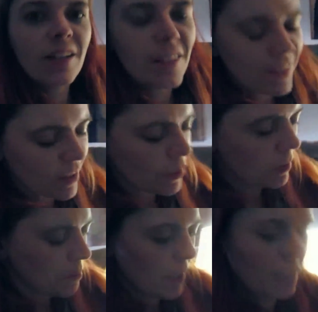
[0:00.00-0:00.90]
So I
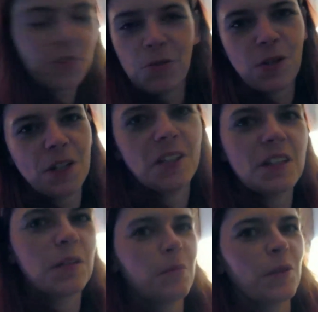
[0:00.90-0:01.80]
went back to Giant
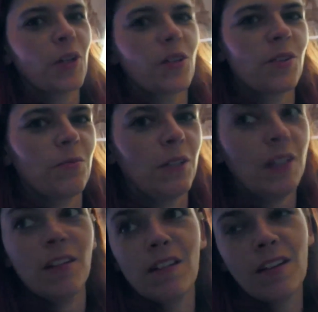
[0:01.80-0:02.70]
Eagle because we...